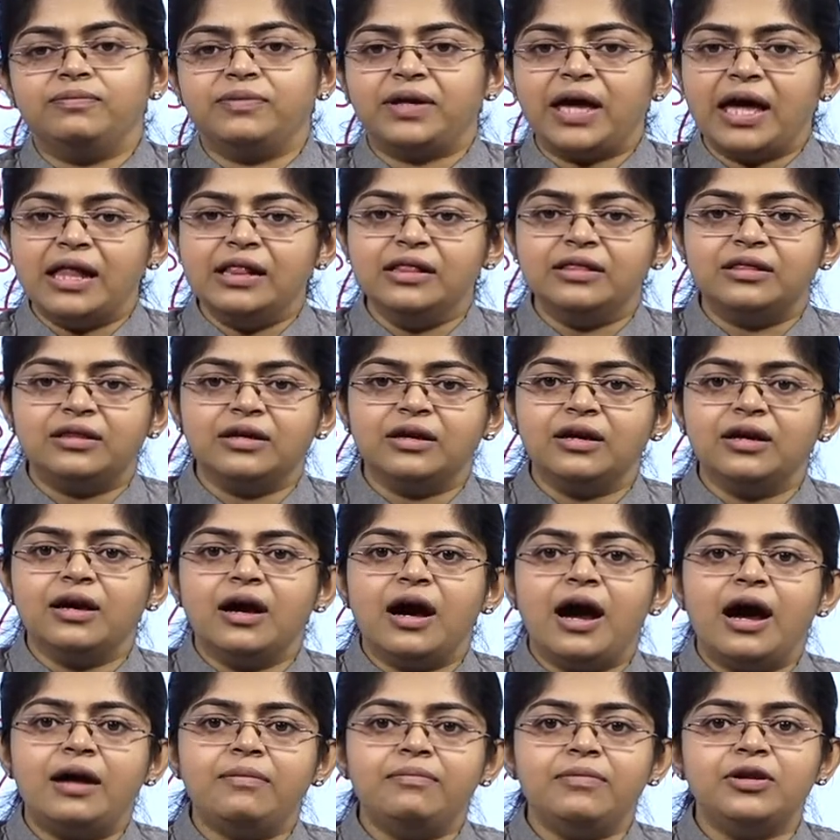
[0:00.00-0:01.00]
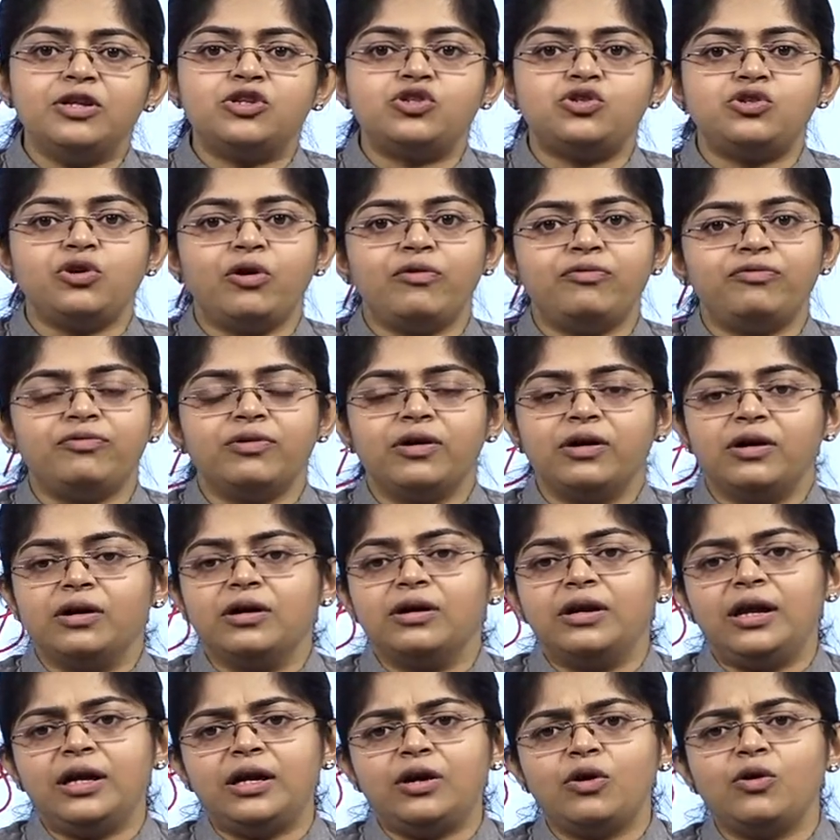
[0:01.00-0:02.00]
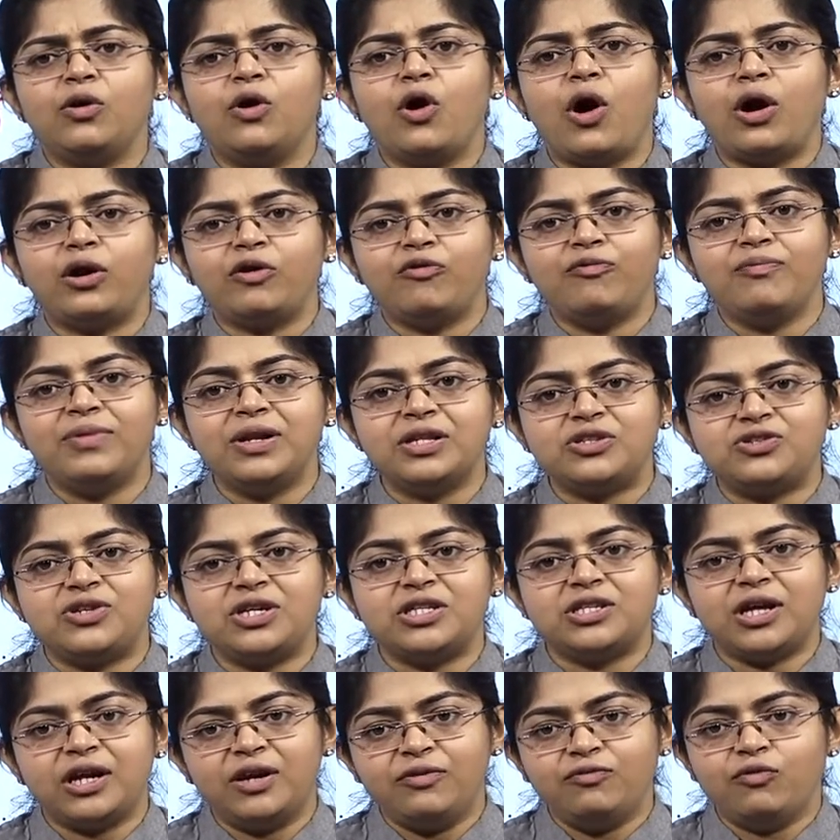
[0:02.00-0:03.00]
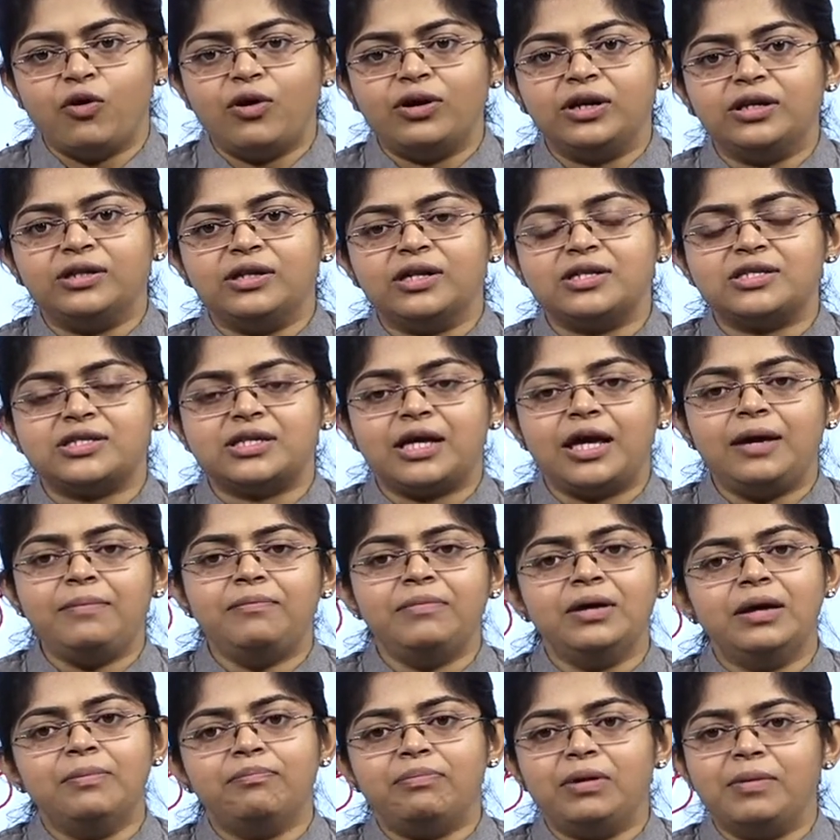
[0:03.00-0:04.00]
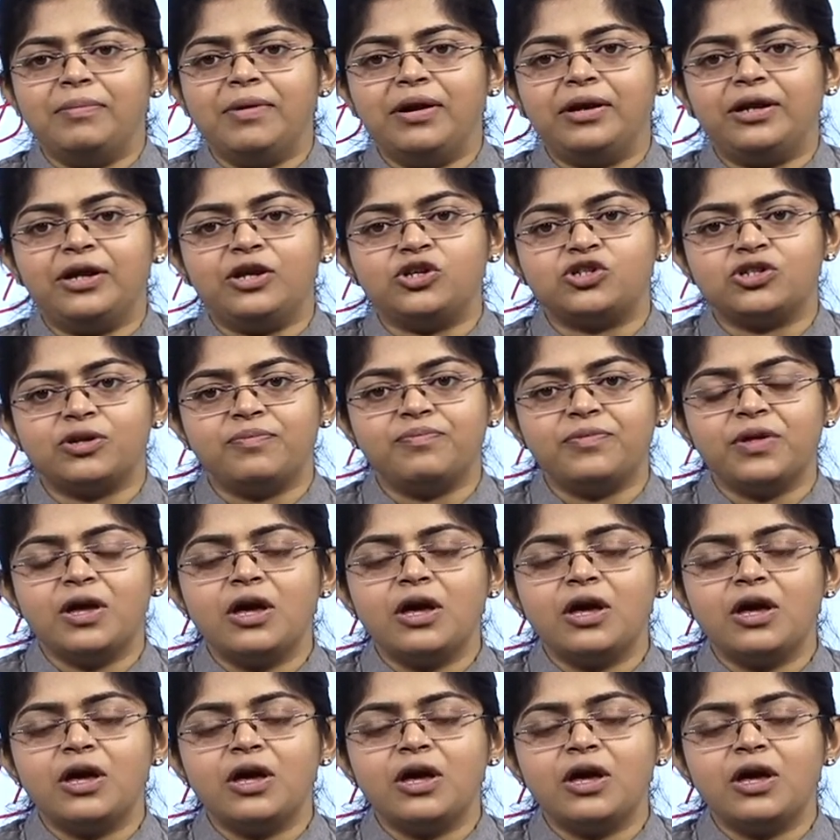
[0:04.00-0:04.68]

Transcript: Health, and Ministry of lot of ministries are involved in that scheme implementation.